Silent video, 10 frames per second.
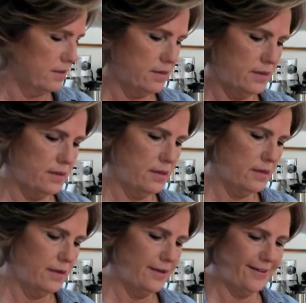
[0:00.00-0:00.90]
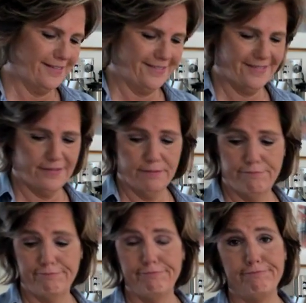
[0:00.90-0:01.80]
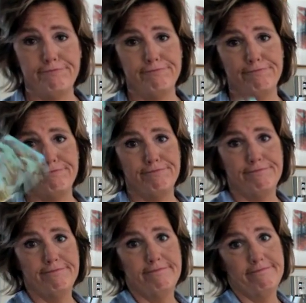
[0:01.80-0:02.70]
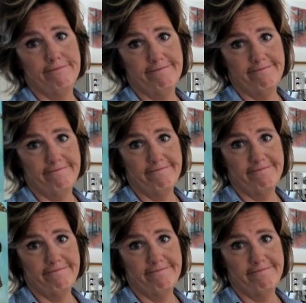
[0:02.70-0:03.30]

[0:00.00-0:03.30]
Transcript: [no speech]